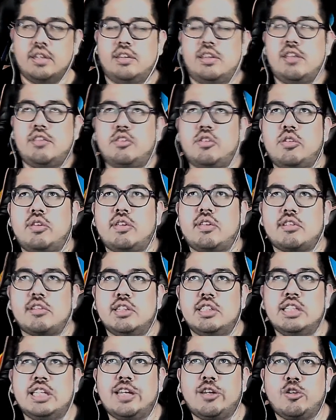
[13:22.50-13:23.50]
This dude is
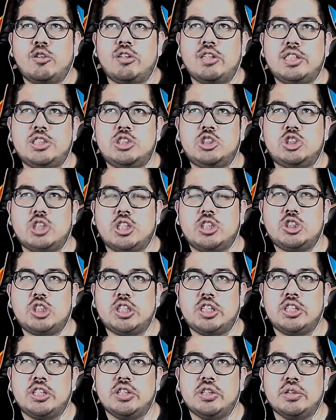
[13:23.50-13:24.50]
literally
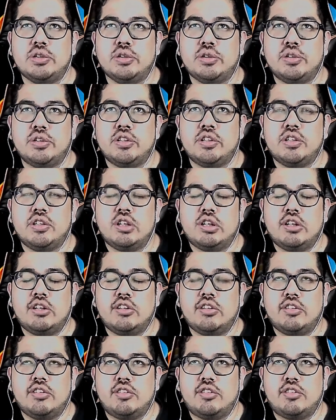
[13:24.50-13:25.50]
judging you
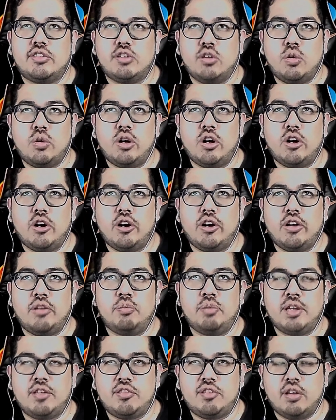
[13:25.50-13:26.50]
so
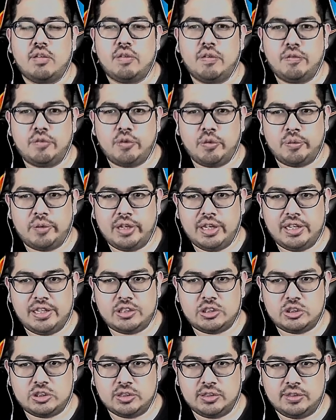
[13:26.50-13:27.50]
hard based off of your
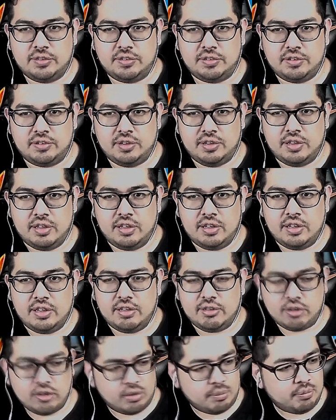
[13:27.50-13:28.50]
reactions.
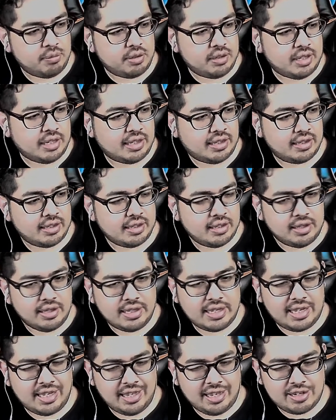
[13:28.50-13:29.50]
So
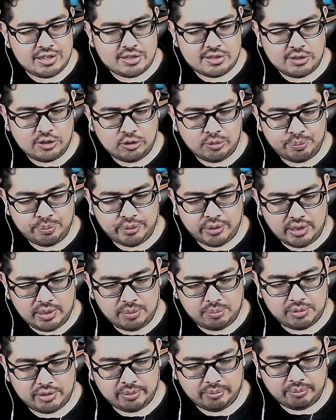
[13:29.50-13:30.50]
he had no
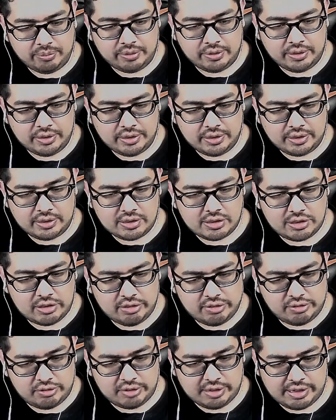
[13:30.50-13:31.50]
problem
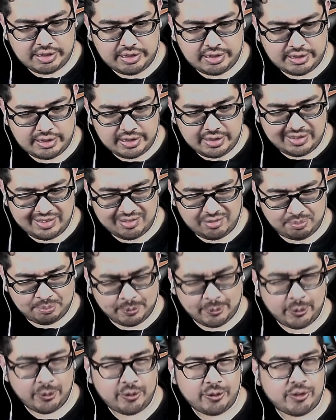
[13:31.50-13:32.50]
using his
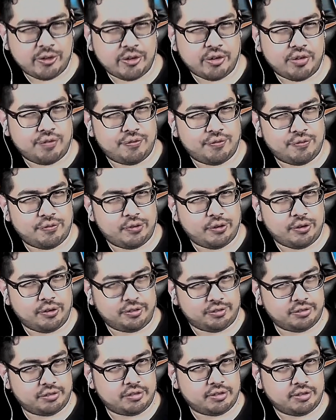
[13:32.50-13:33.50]
partner
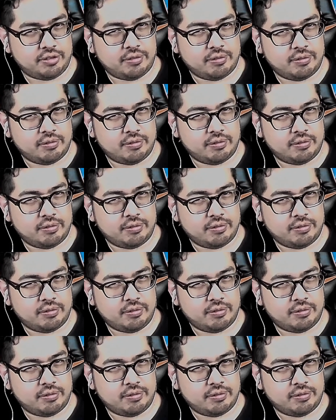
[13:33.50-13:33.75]
first.